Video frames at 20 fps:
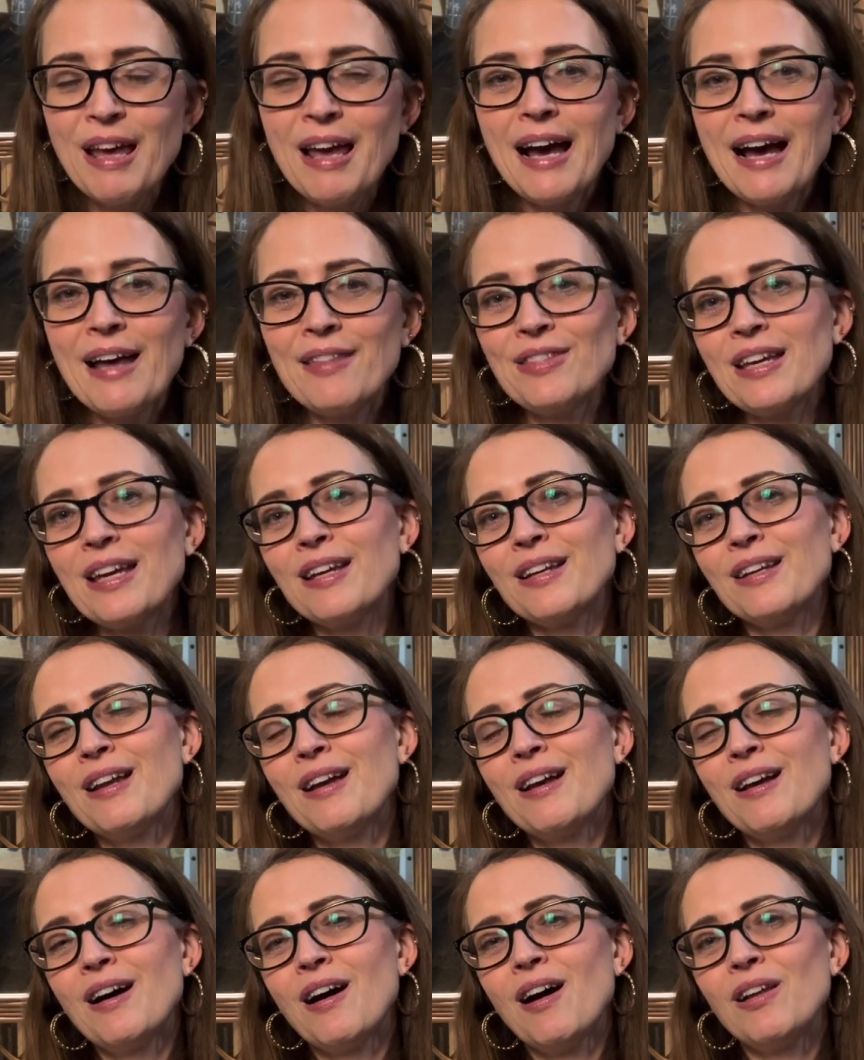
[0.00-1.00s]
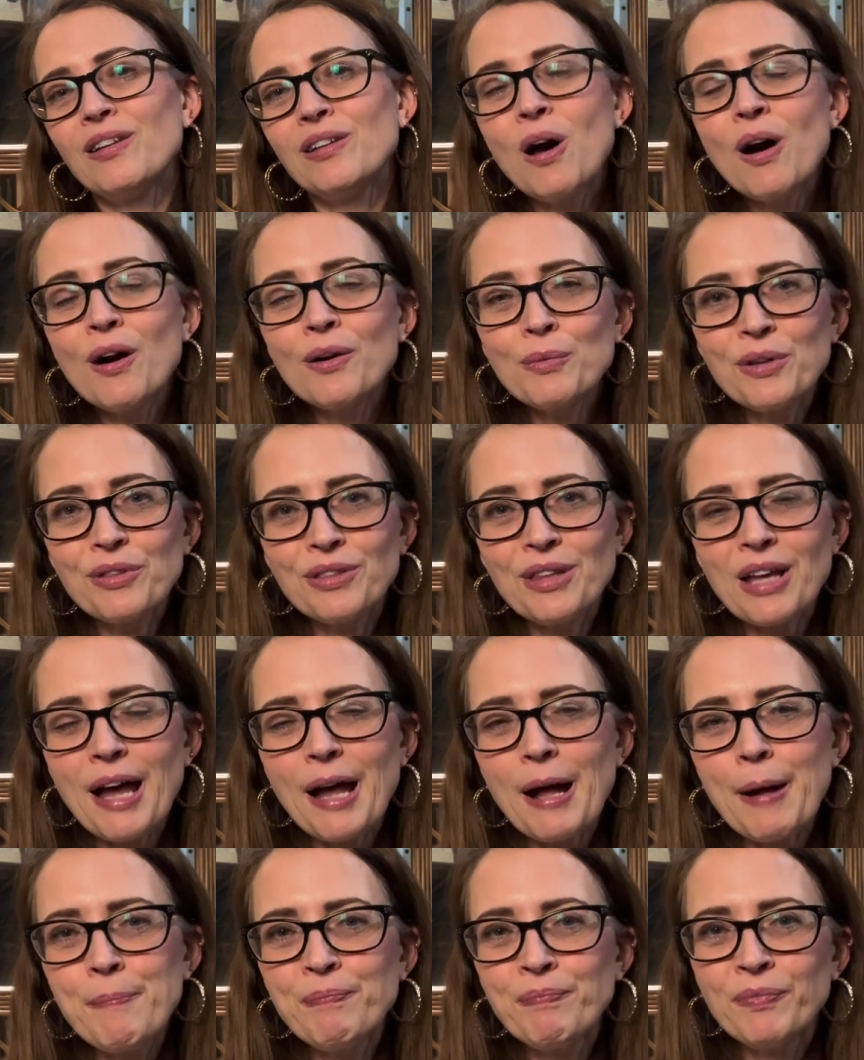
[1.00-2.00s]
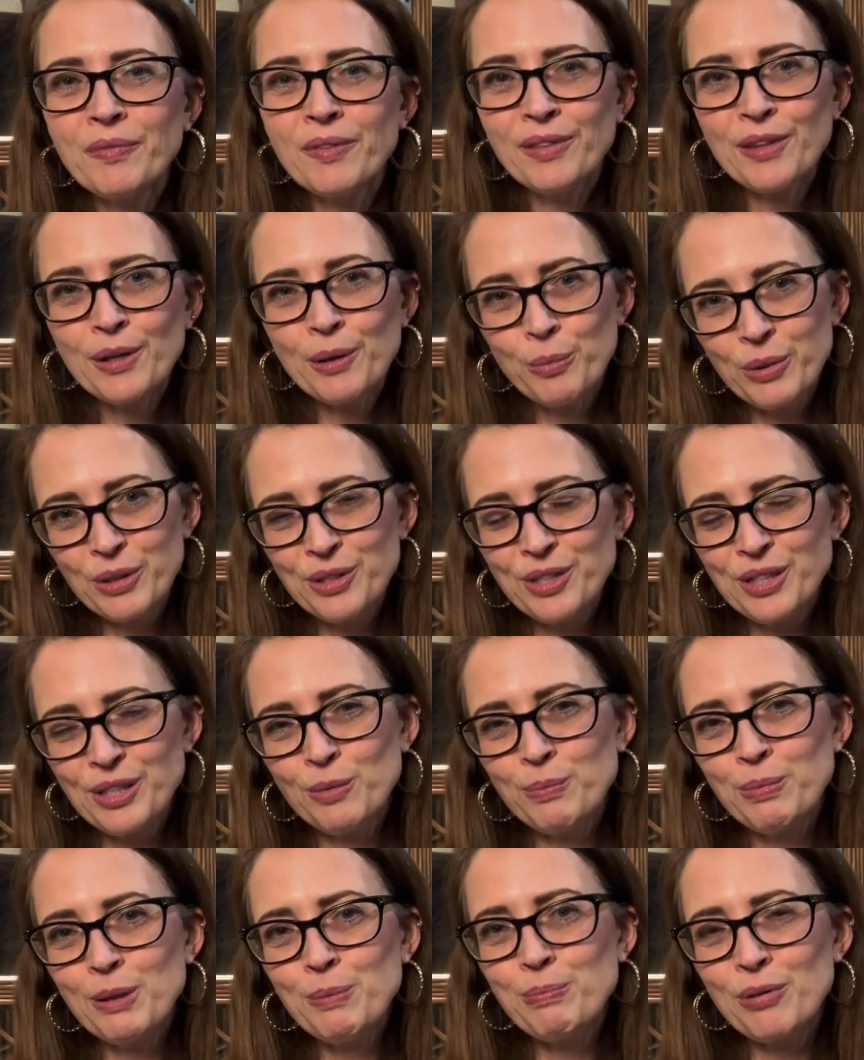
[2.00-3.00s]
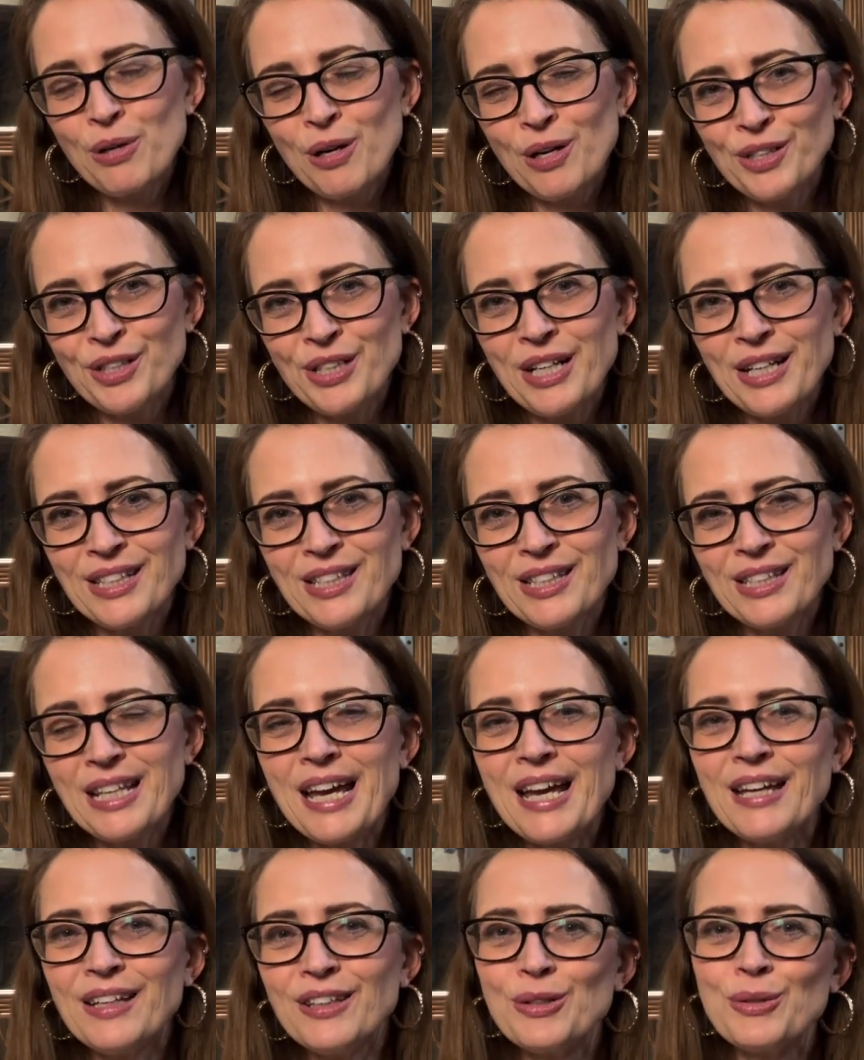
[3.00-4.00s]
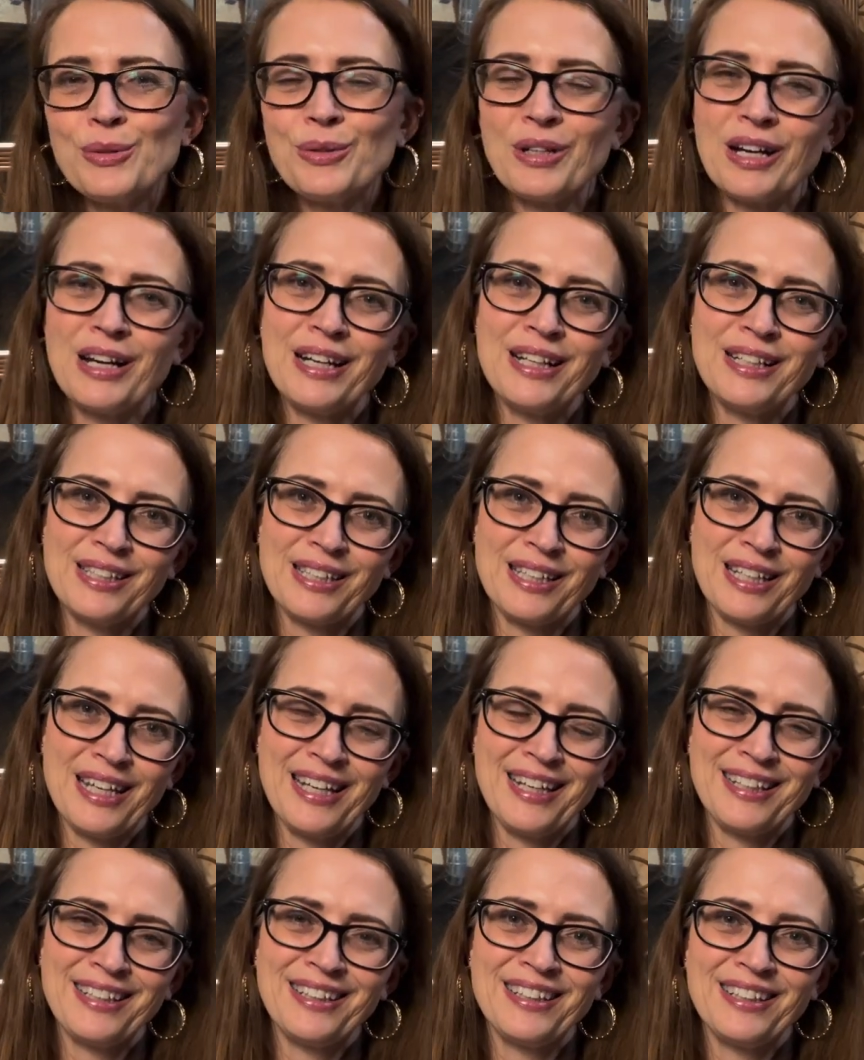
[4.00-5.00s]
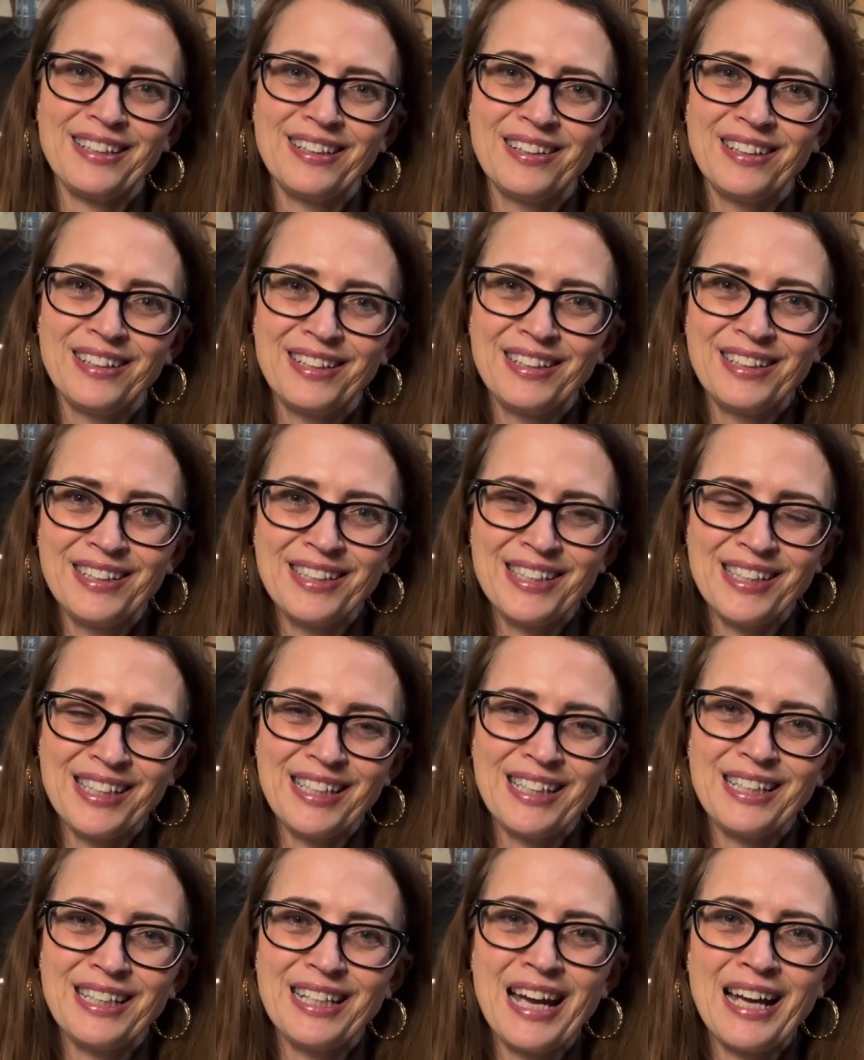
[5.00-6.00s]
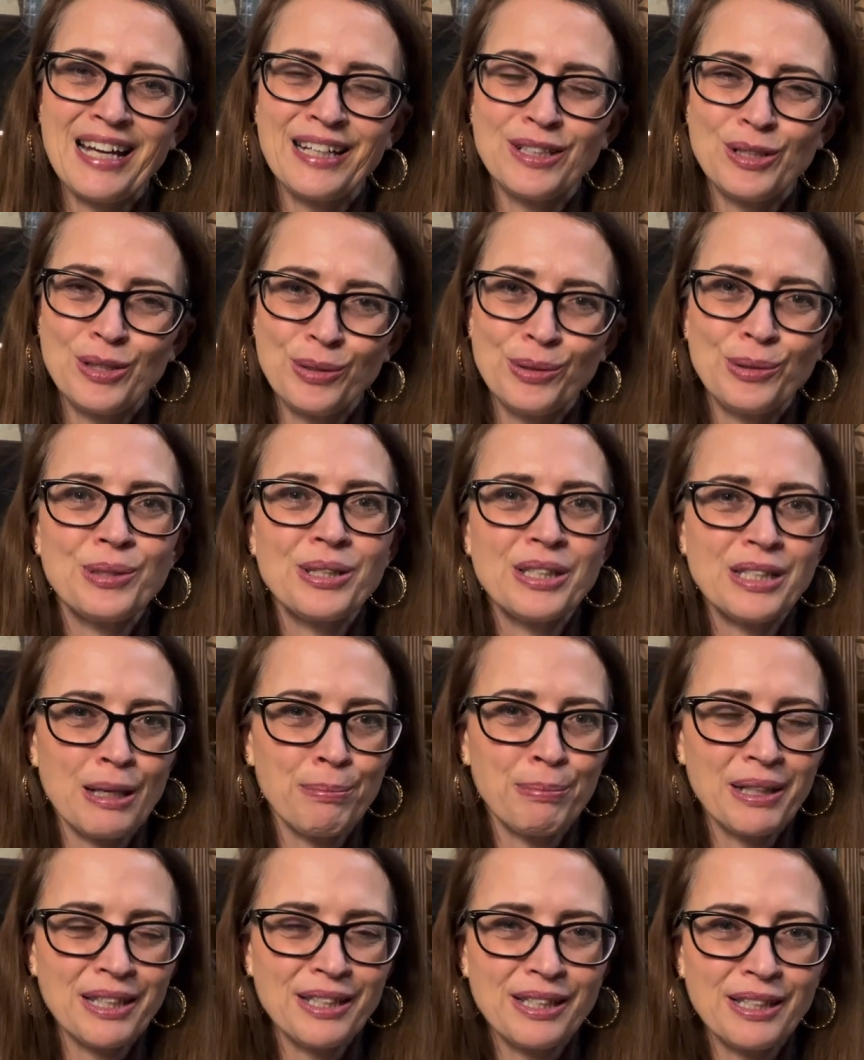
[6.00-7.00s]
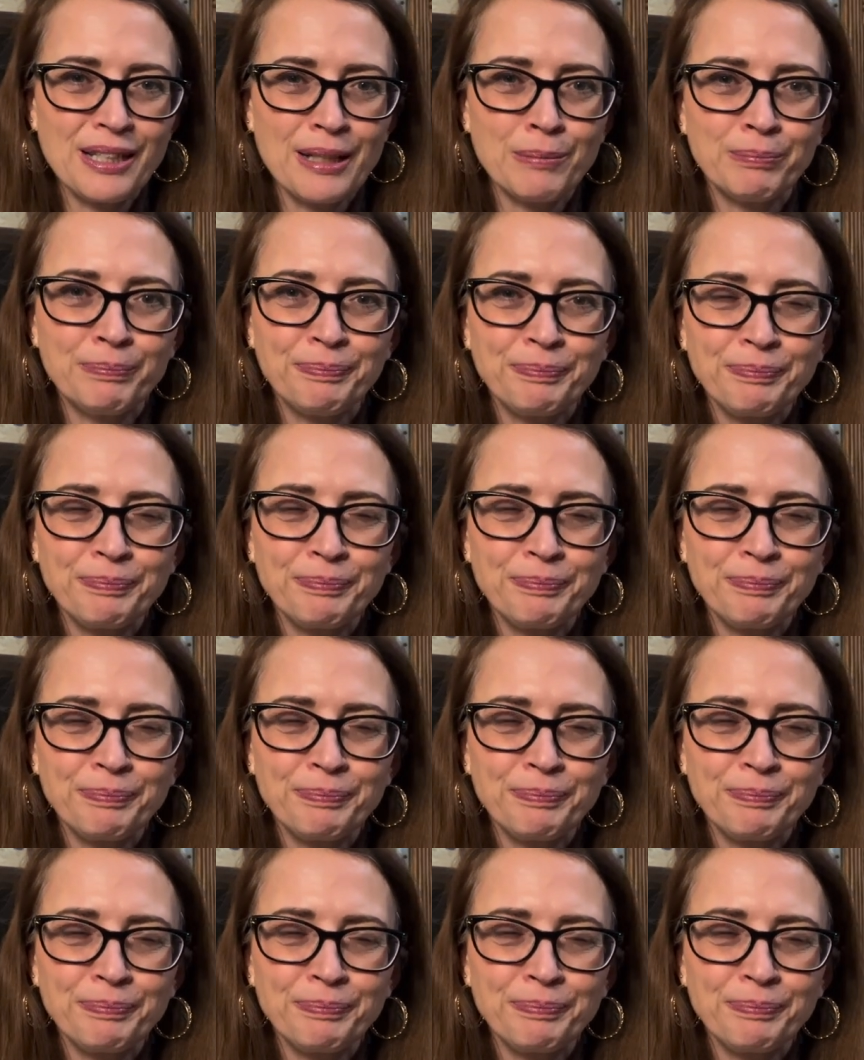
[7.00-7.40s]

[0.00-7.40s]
And then along with that, there will still be projects that you guys can see and do step by step.